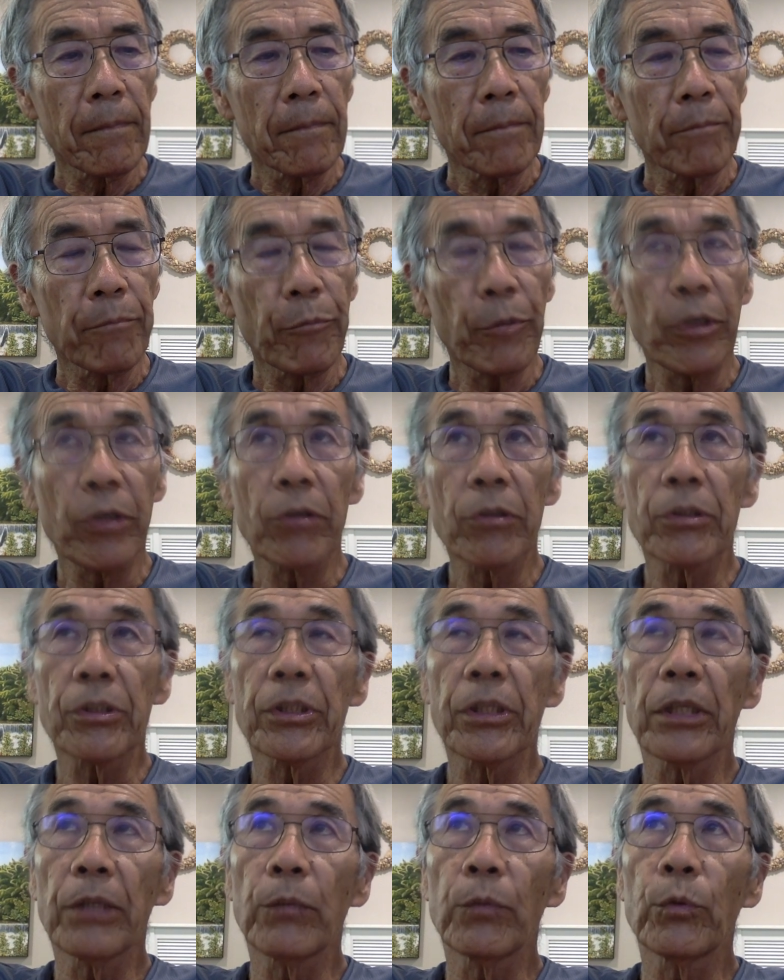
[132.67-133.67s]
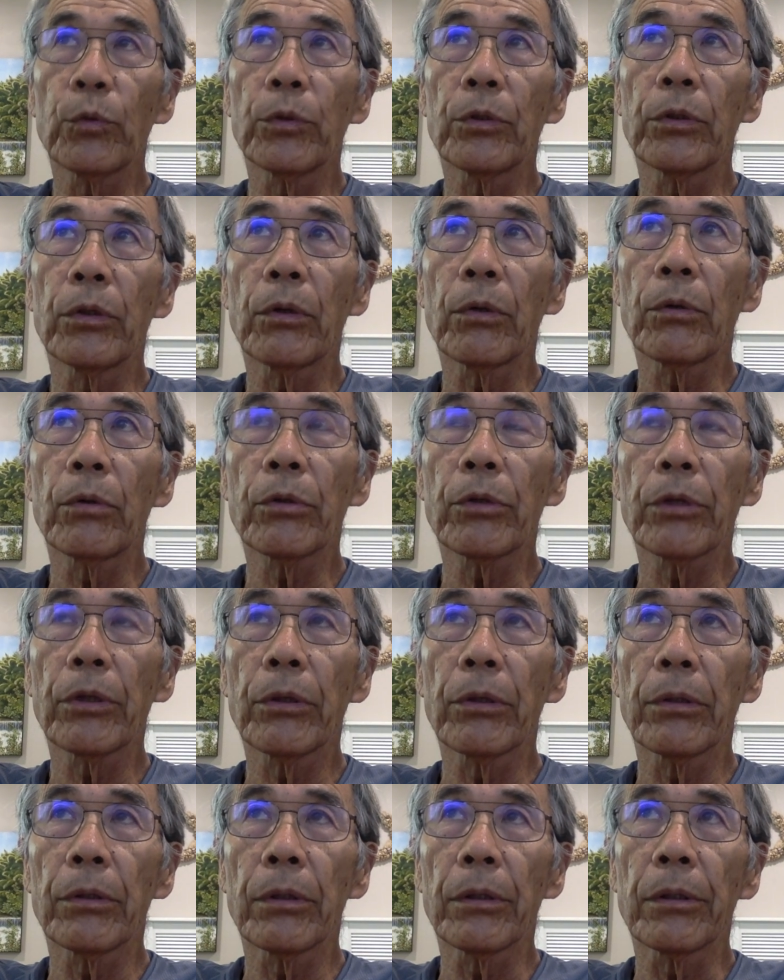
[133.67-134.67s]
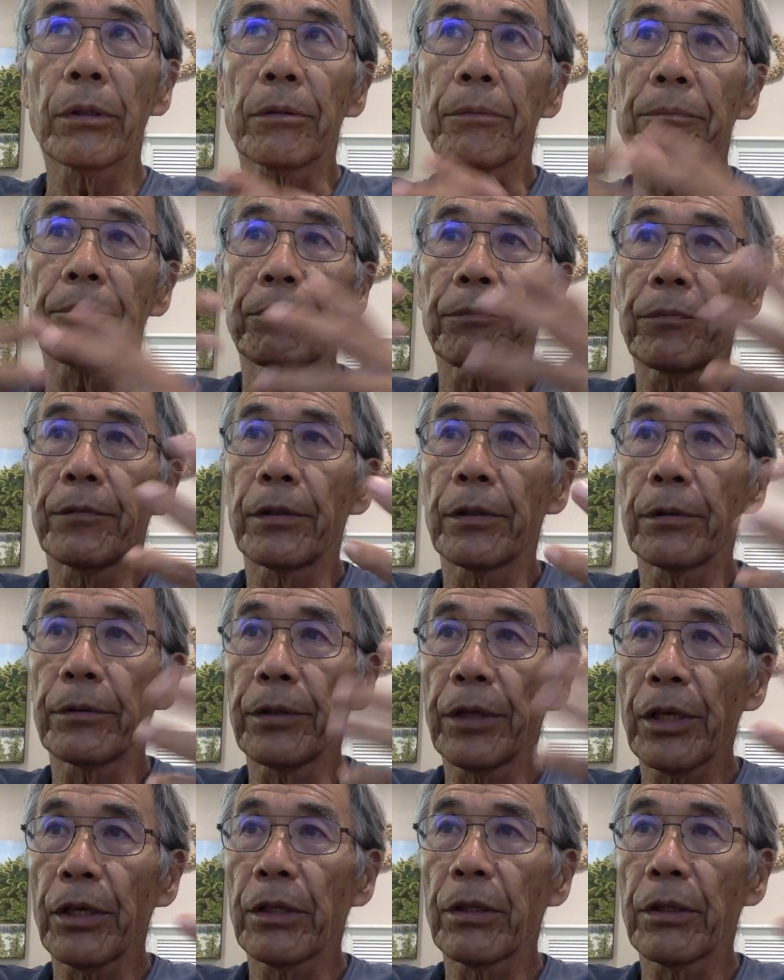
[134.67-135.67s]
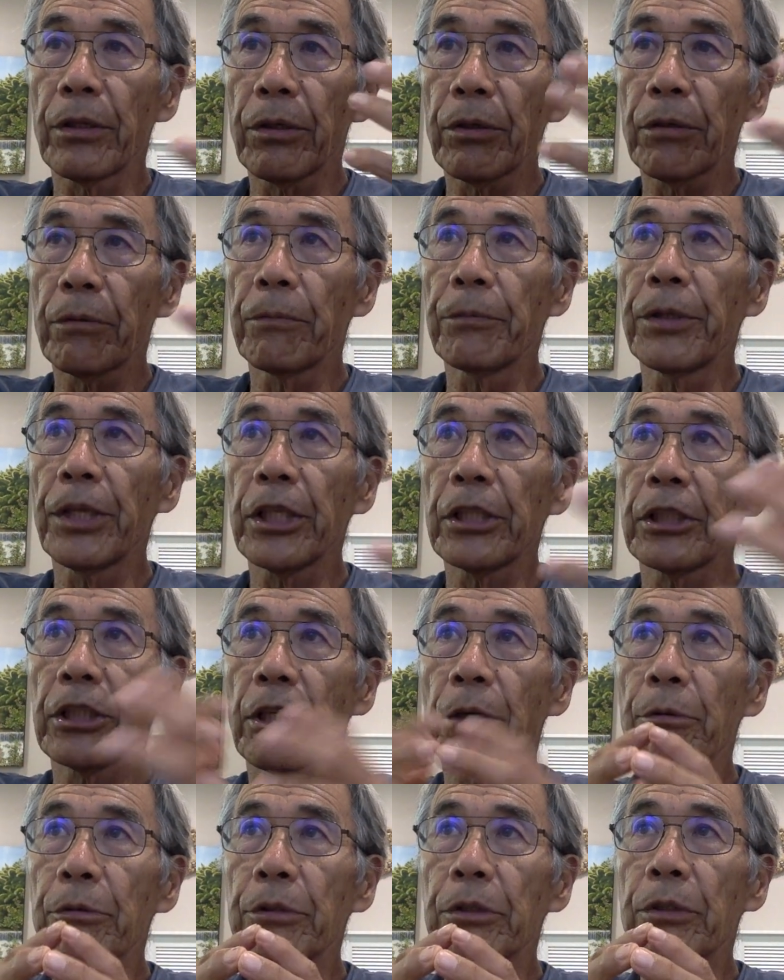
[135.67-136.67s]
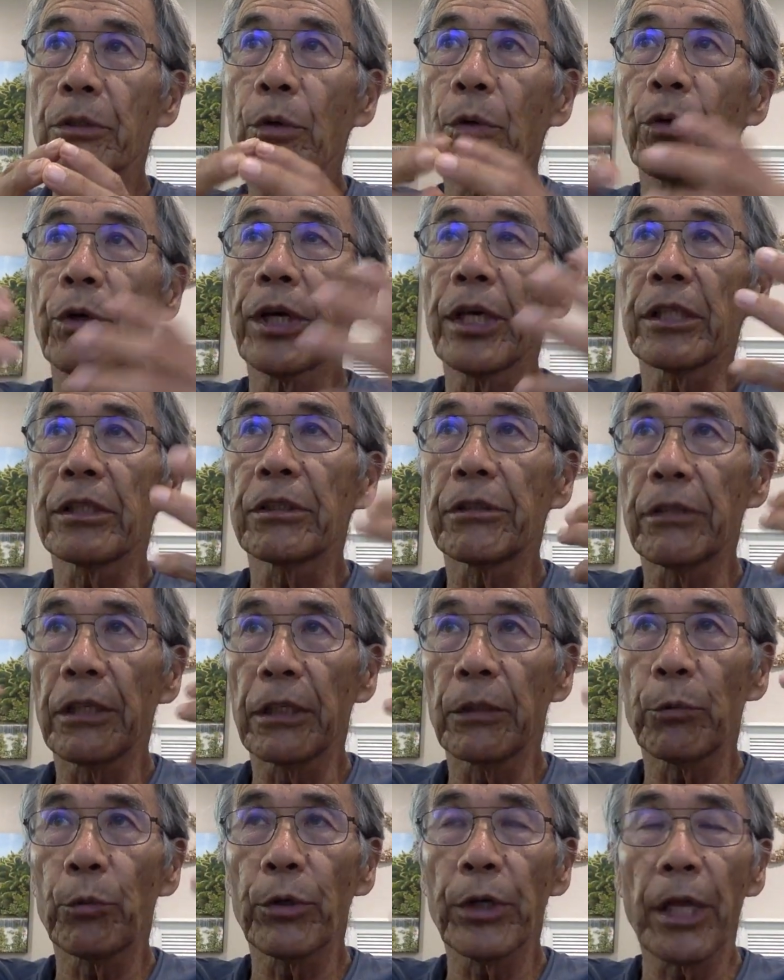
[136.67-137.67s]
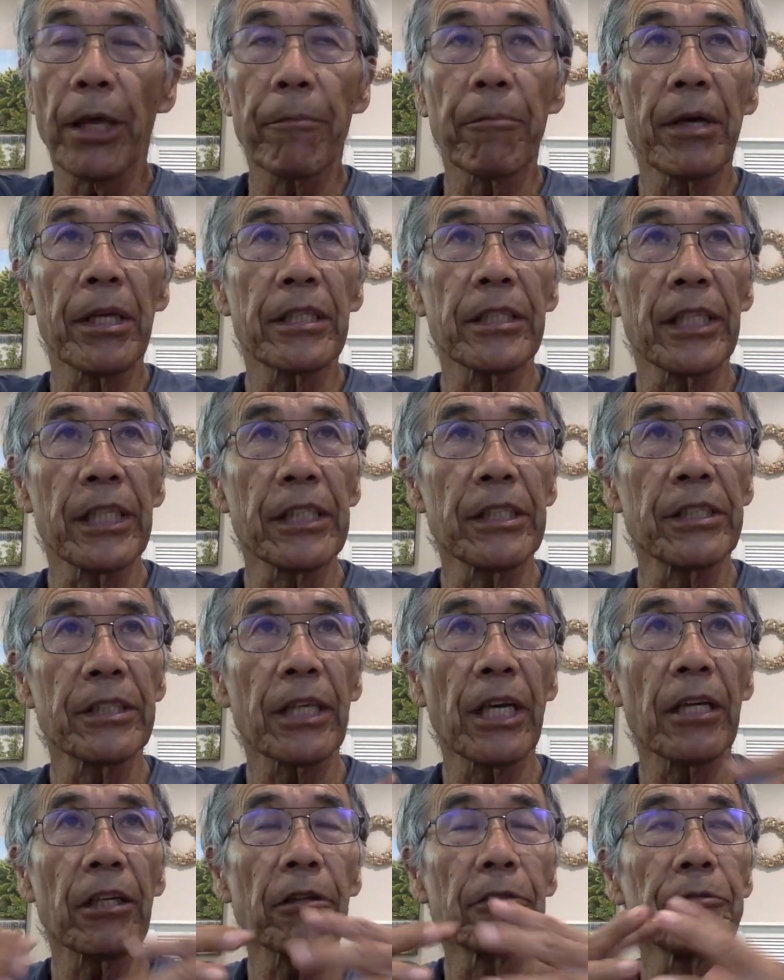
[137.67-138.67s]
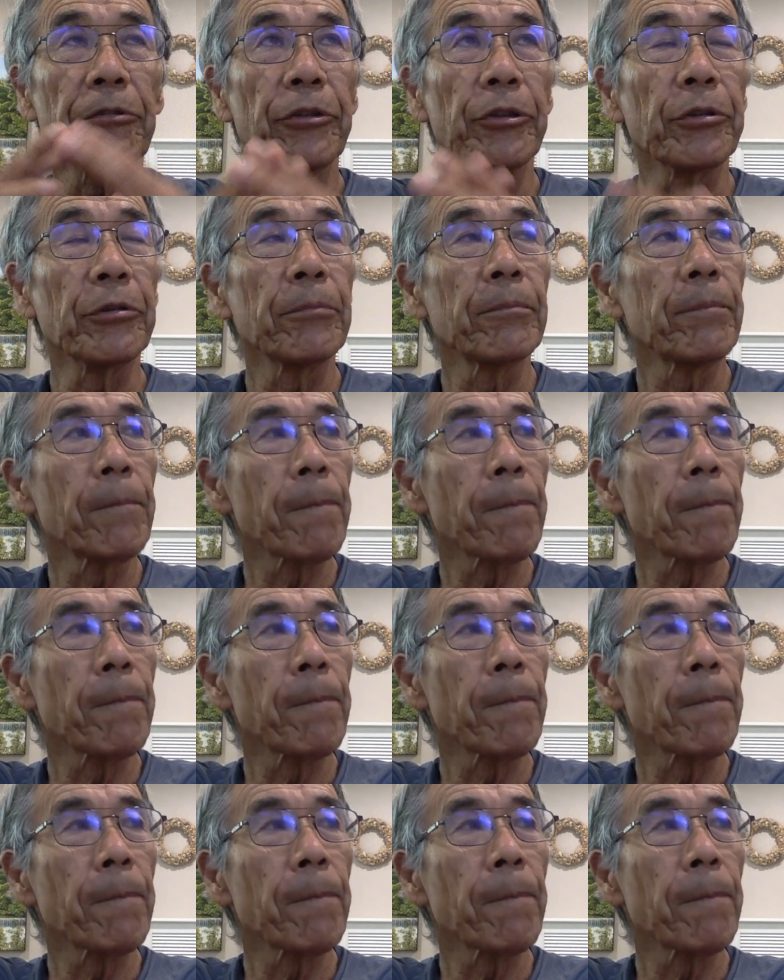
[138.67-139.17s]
because it would the law of nature would orchestrate whatever is inside of you,